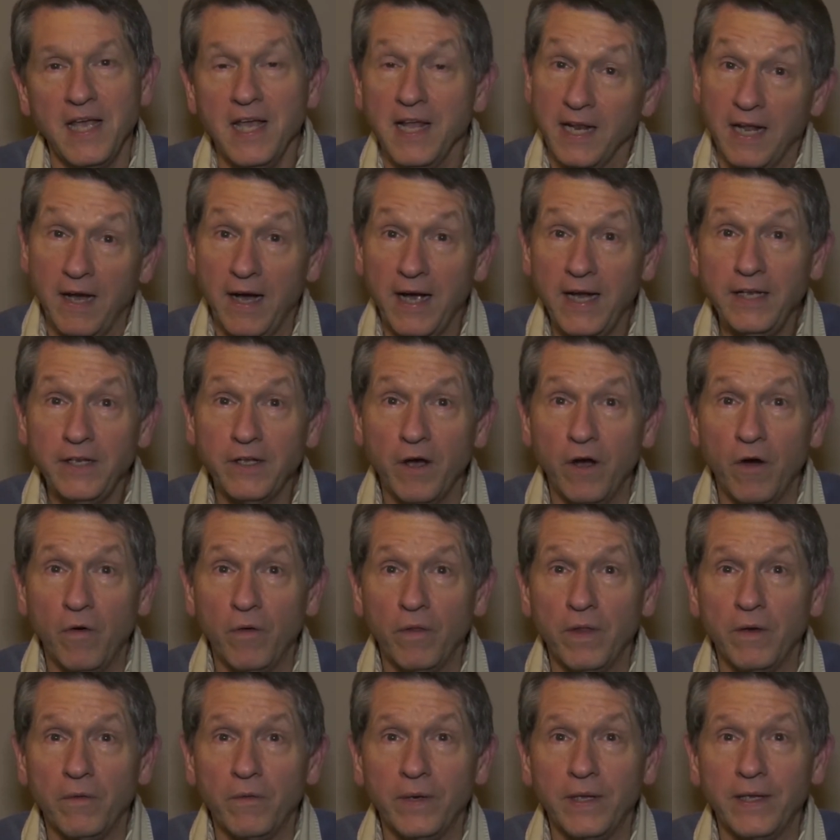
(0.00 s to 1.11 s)
Now, I know
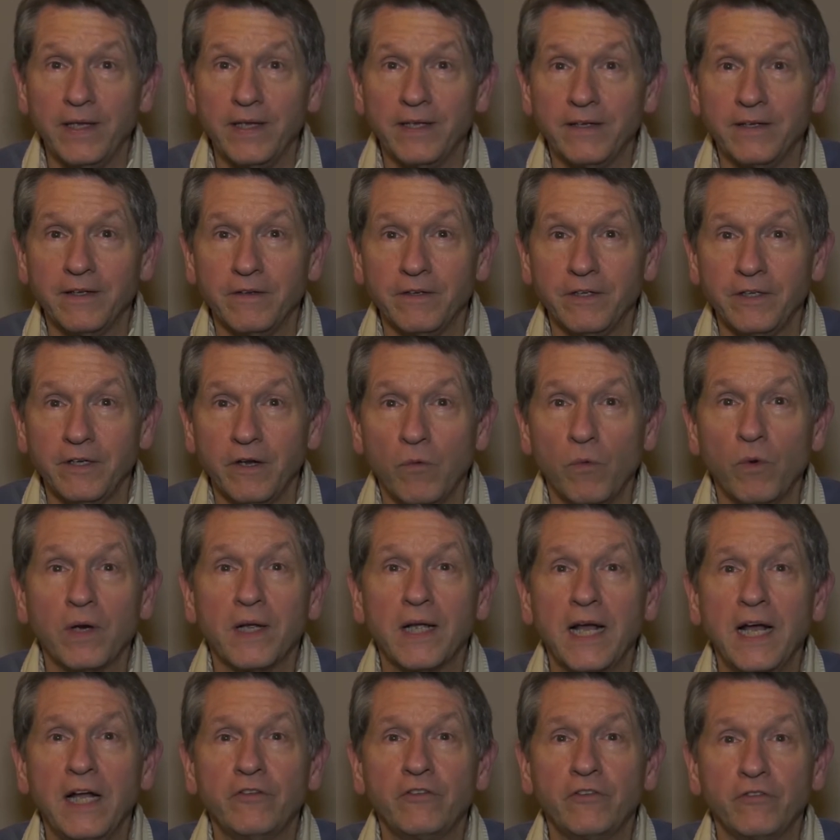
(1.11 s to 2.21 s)
that we're
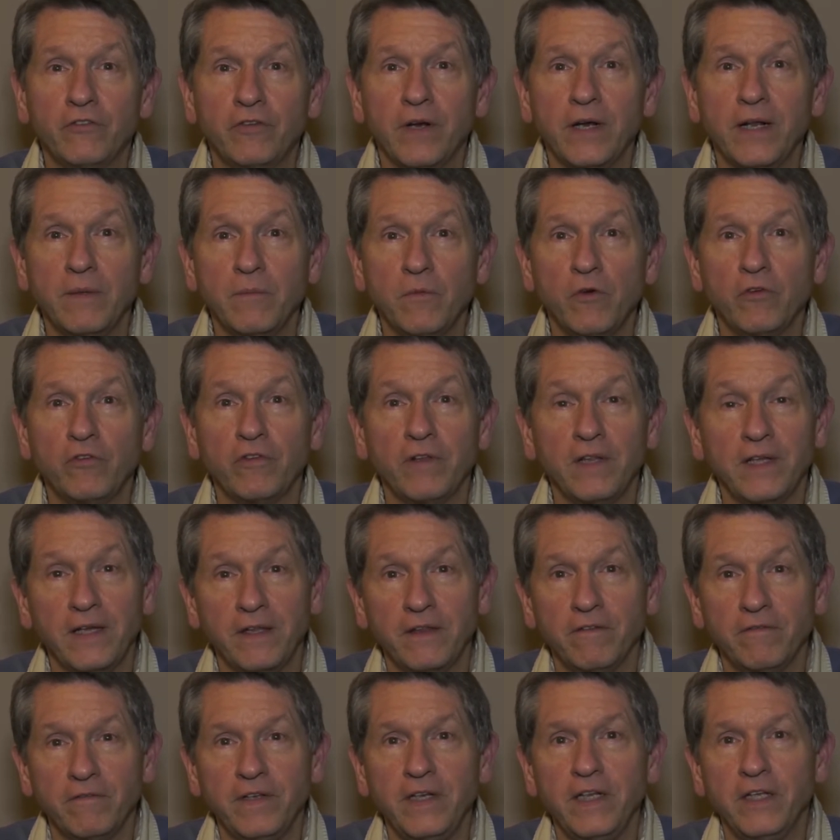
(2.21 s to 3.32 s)
concentrating mostly on
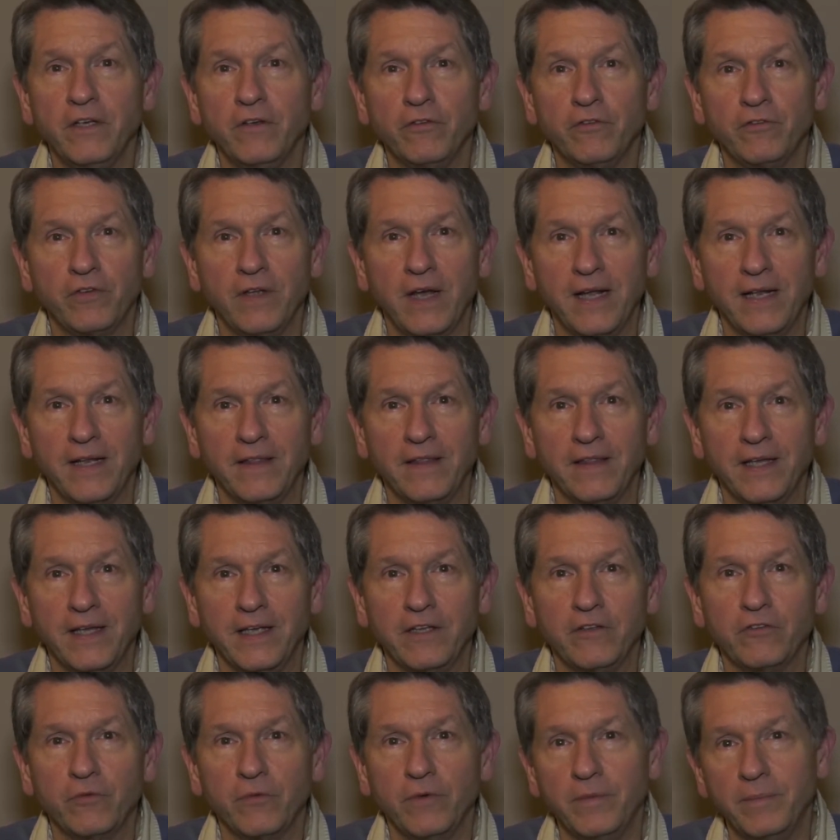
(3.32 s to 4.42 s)
the video side of
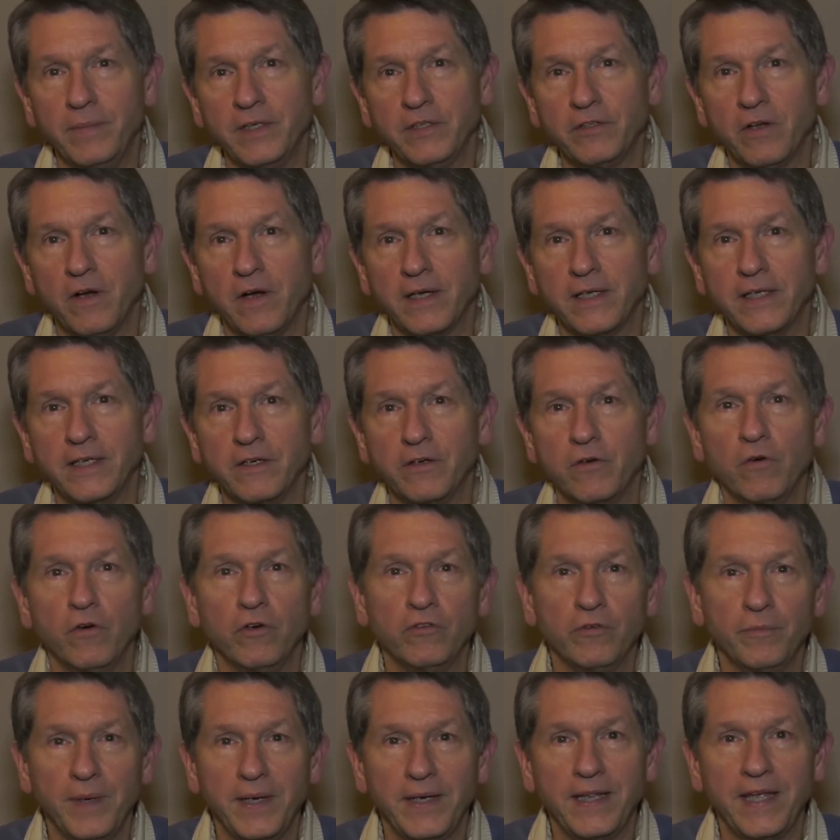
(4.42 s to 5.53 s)
things. We've been talking, of
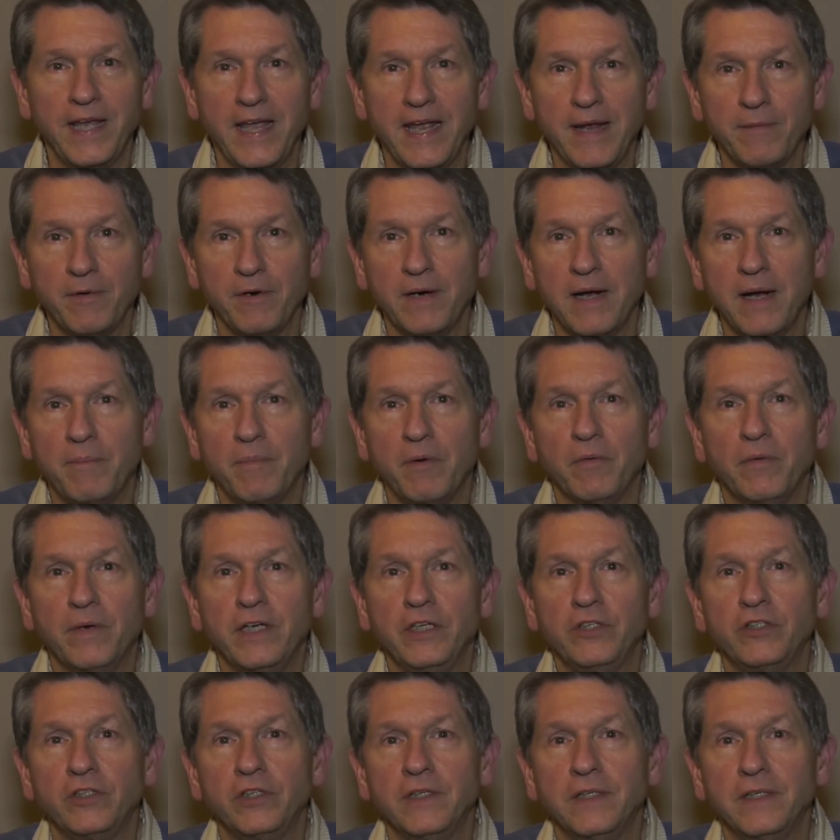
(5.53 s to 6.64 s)
course, about camera
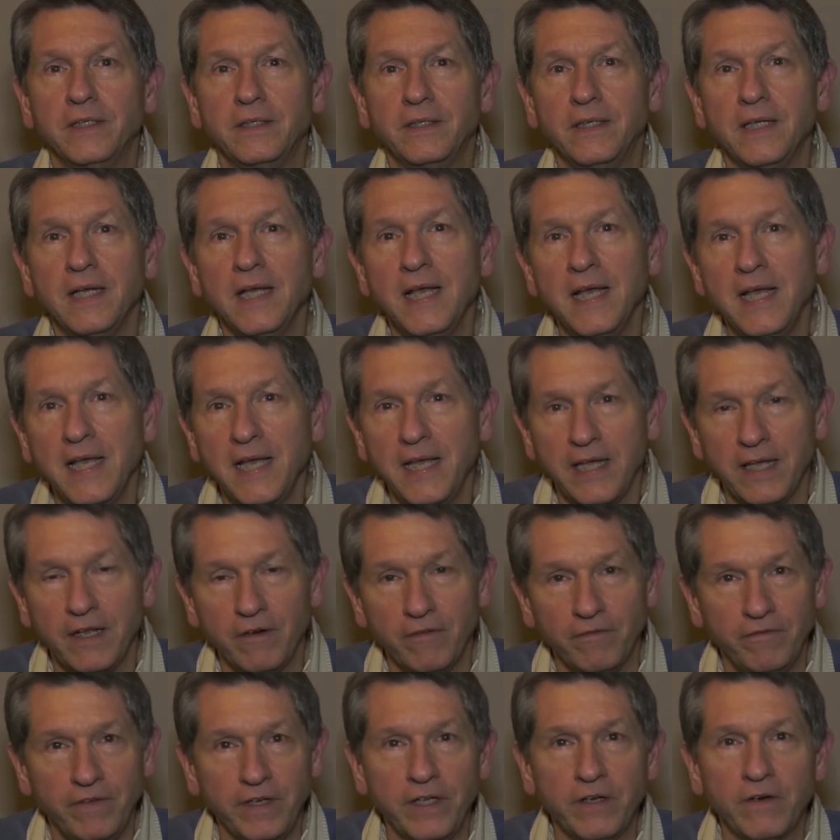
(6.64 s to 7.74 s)
operation and,
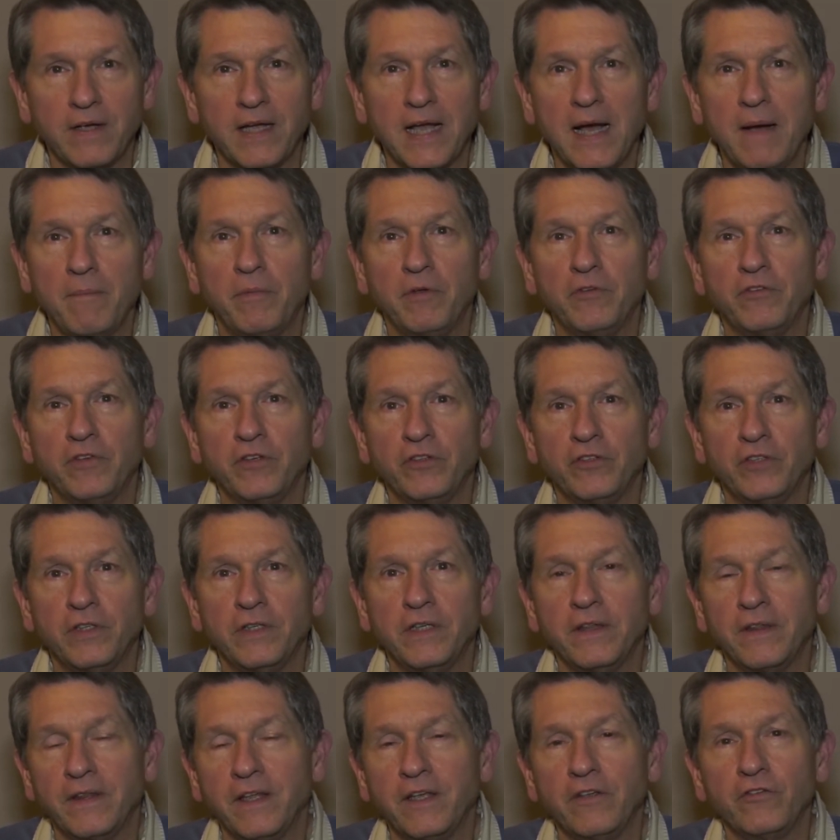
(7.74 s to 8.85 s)
video composition
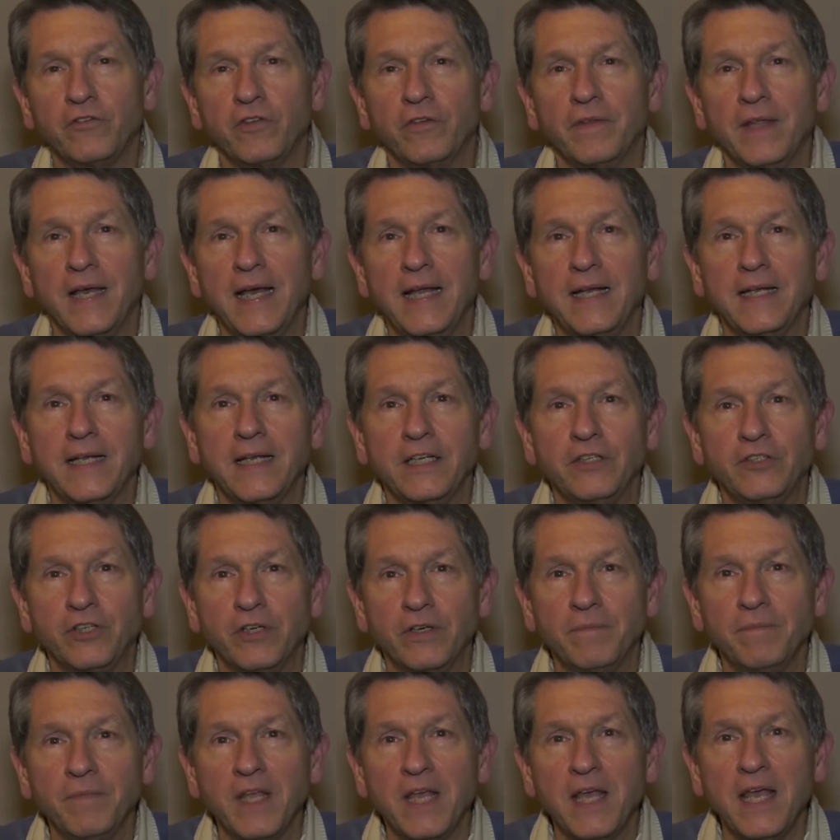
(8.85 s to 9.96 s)
and things of that
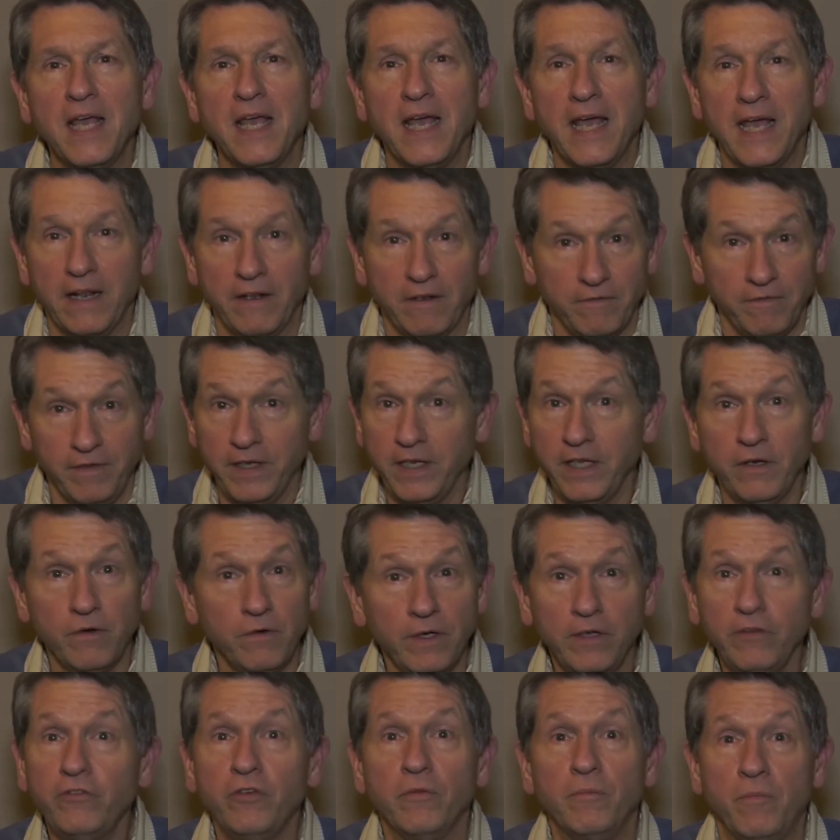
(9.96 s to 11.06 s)
nature. And the video
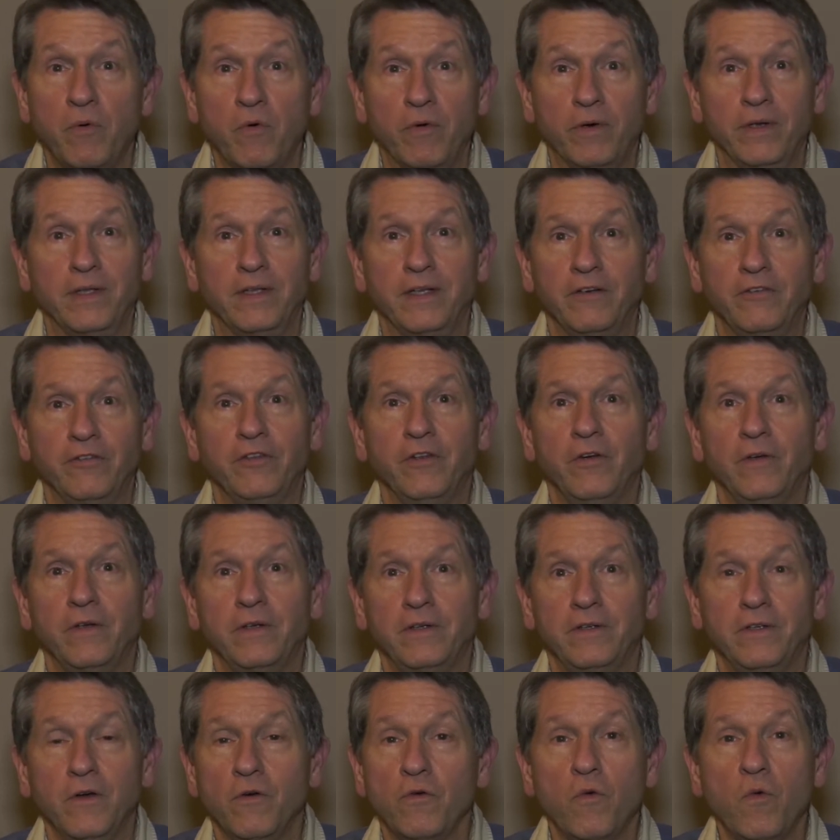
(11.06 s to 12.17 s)
is important. There's
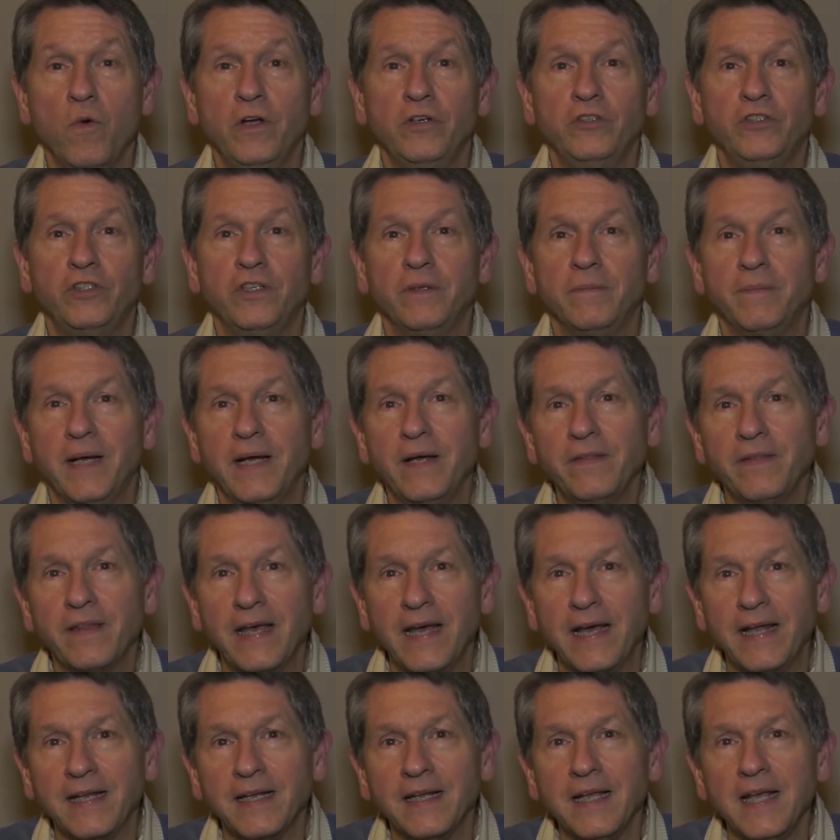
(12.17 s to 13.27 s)
no question about
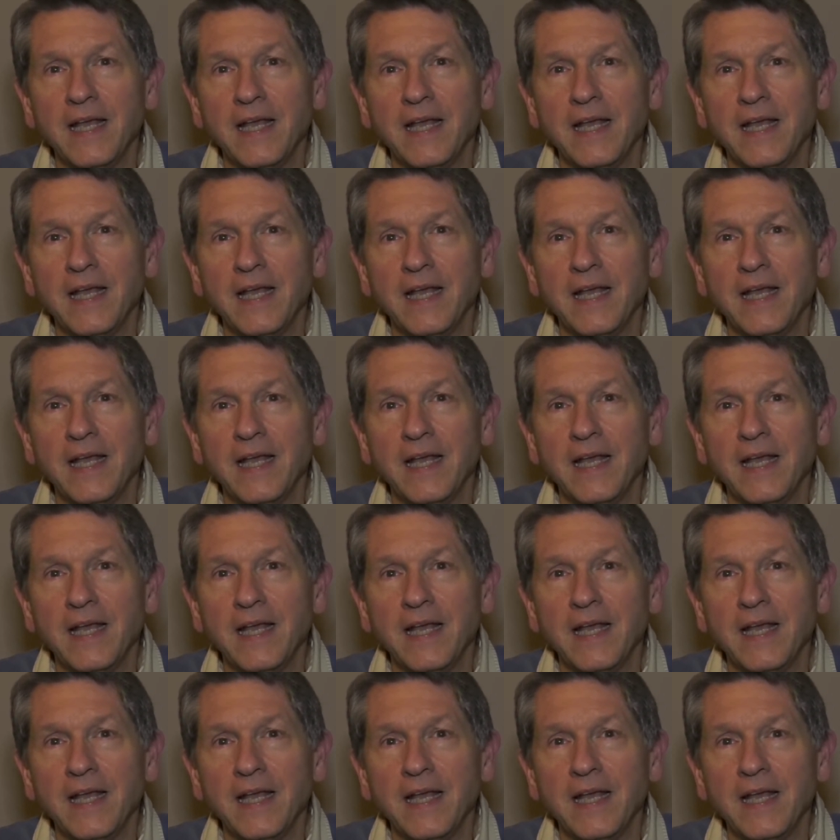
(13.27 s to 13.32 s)
that.